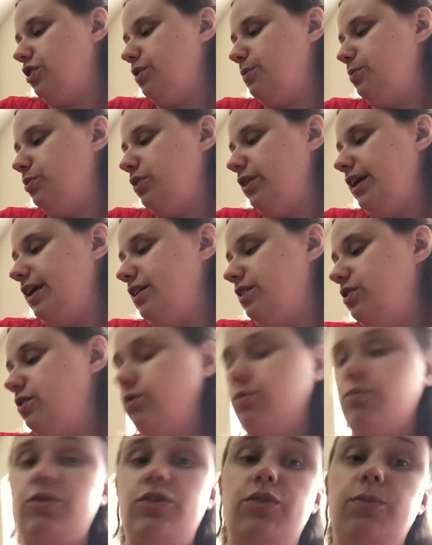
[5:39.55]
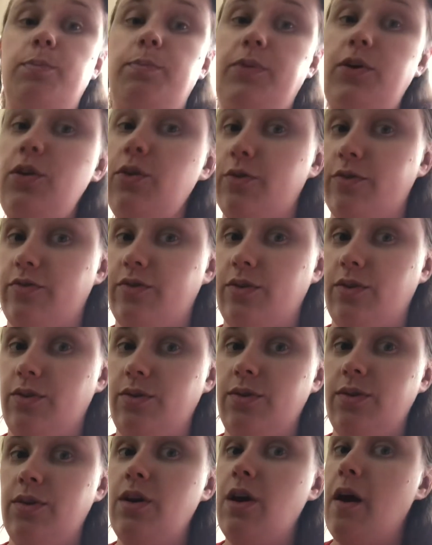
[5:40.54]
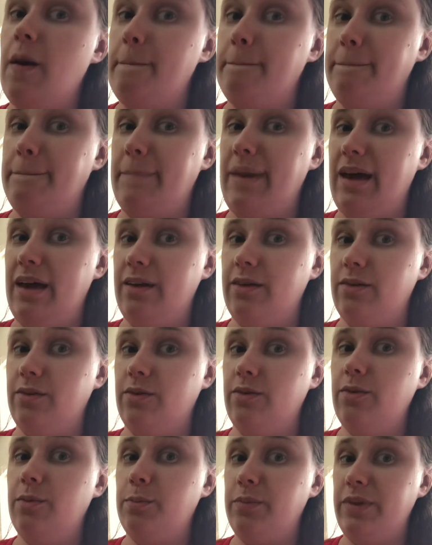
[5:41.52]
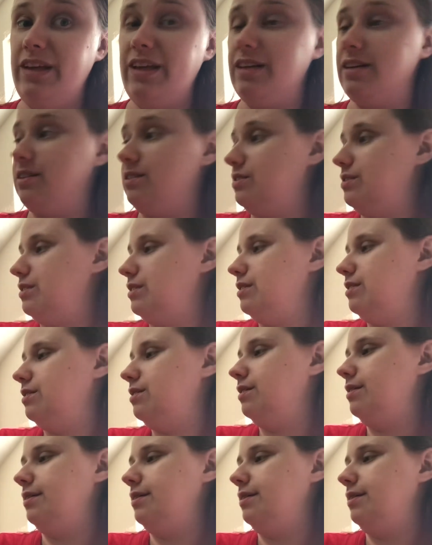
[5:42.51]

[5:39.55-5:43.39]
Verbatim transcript: complete with beautiful petal blankets.